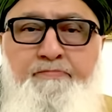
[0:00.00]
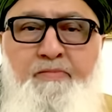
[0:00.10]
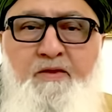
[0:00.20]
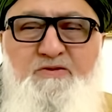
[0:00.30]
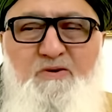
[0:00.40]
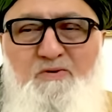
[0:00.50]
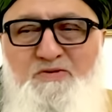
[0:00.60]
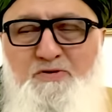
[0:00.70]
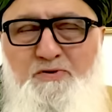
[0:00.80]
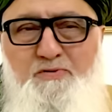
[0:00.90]
So
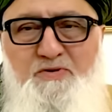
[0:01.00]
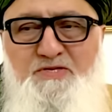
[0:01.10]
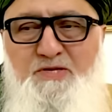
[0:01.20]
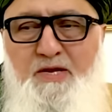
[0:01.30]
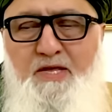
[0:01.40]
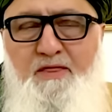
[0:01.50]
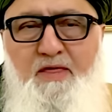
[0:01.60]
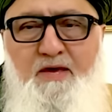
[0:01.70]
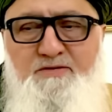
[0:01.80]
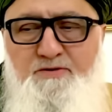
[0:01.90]
as soon as we study
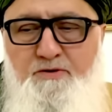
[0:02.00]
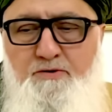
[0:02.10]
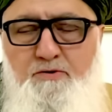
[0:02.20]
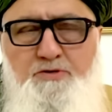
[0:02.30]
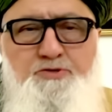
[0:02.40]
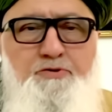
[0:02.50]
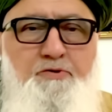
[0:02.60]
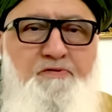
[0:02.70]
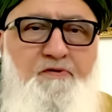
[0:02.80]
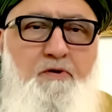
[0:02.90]
things that are not
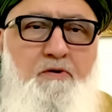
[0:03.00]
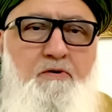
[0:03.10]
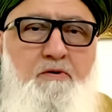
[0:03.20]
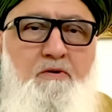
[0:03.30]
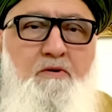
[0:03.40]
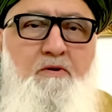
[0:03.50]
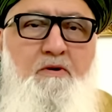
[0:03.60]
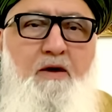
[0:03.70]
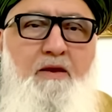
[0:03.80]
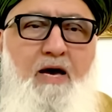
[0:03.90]
truthful
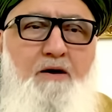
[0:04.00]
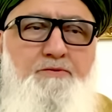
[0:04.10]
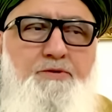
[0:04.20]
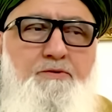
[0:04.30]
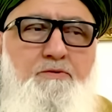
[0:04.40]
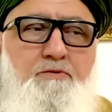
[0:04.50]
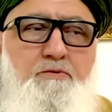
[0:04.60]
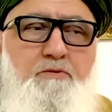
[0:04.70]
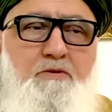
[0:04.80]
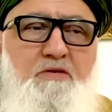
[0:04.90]
and how
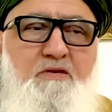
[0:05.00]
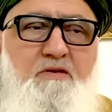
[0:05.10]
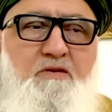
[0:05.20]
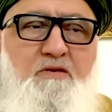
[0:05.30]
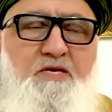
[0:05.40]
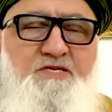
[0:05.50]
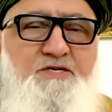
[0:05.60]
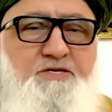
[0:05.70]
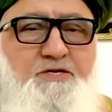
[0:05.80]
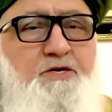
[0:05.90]
to
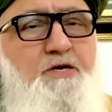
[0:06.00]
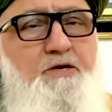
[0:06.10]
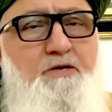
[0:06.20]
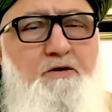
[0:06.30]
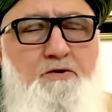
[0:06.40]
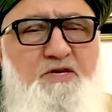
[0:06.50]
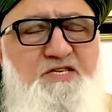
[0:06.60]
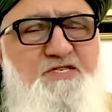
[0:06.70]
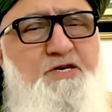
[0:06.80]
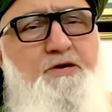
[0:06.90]
discern or
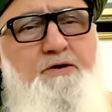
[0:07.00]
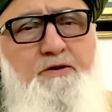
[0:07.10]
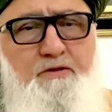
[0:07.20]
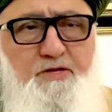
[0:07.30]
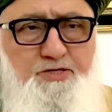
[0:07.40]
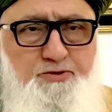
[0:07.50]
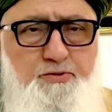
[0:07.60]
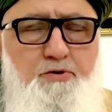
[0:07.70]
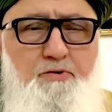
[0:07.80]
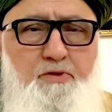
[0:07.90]
discern the
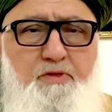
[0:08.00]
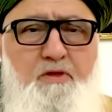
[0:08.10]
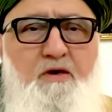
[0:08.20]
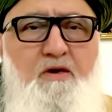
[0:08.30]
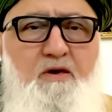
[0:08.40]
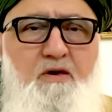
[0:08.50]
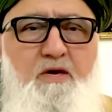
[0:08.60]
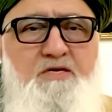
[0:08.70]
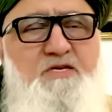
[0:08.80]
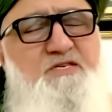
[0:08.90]
truth
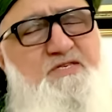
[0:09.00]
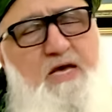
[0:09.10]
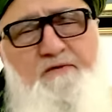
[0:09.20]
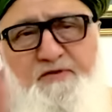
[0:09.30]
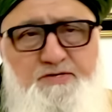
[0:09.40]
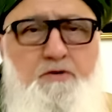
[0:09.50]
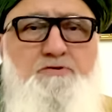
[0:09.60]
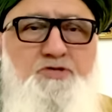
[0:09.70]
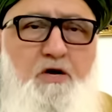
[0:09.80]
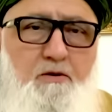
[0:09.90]
is itself its
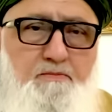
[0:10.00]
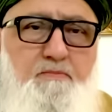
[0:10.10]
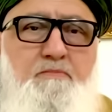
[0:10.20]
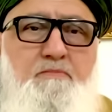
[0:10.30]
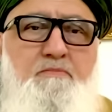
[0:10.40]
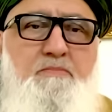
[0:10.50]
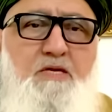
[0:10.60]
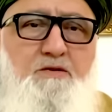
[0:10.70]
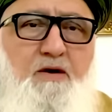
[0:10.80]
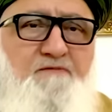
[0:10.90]
own job
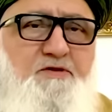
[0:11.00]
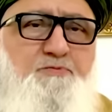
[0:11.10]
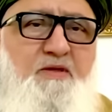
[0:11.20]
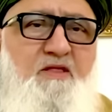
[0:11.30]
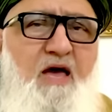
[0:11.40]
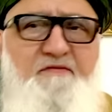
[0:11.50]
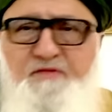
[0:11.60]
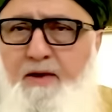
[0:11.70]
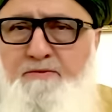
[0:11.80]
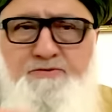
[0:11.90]
that you have to spend
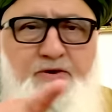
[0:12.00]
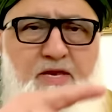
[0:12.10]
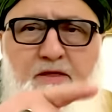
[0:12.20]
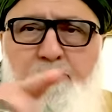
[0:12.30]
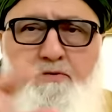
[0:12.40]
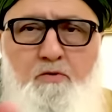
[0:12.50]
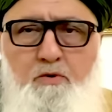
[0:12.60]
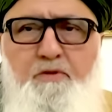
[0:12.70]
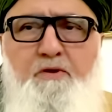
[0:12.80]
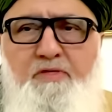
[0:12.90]
lifetimes reading through
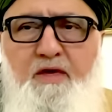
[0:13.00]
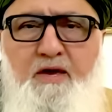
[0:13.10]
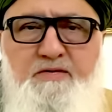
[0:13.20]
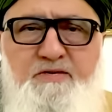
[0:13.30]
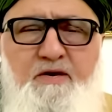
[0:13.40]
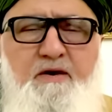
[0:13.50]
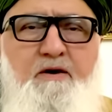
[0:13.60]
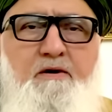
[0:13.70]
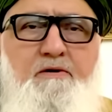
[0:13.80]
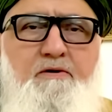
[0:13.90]
all their things,
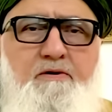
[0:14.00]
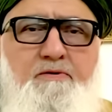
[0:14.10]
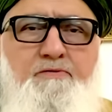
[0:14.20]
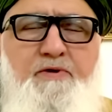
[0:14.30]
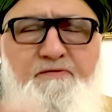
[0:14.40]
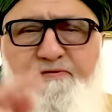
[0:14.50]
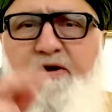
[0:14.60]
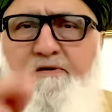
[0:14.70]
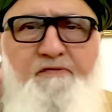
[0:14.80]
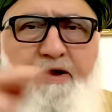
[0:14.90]
uh,
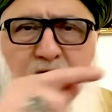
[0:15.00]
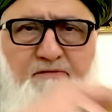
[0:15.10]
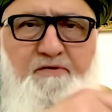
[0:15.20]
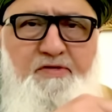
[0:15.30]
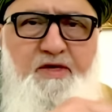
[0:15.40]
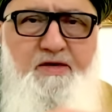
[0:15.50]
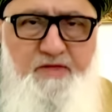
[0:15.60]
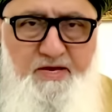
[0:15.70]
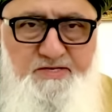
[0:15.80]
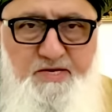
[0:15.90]
re-verify everything
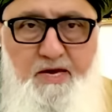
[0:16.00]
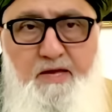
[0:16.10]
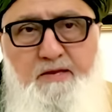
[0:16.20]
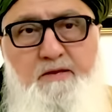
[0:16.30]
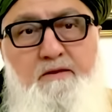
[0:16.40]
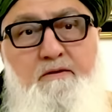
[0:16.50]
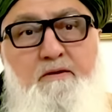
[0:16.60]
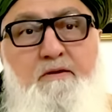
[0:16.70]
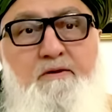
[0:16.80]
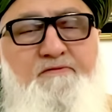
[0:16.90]
they said.
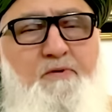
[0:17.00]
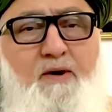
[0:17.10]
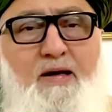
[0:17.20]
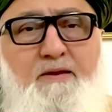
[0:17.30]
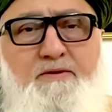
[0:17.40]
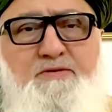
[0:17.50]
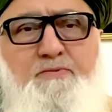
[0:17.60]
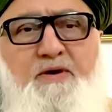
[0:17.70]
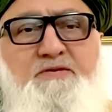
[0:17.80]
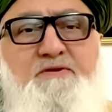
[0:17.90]
For what? It's a
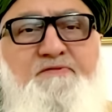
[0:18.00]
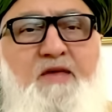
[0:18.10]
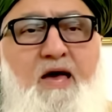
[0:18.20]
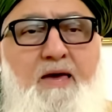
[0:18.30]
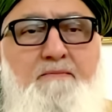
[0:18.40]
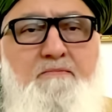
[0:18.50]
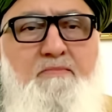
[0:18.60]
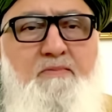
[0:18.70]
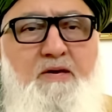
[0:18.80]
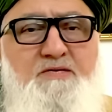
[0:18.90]
waste of time
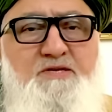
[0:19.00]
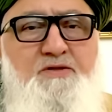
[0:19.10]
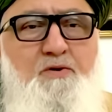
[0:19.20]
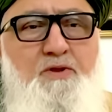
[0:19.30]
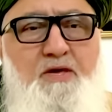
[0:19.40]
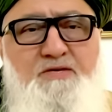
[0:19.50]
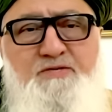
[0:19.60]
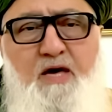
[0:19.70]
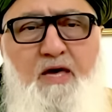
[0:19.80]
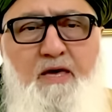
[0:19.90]
because the dunya is
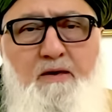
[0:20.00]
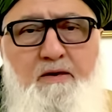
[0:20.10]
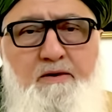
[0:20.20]
dying.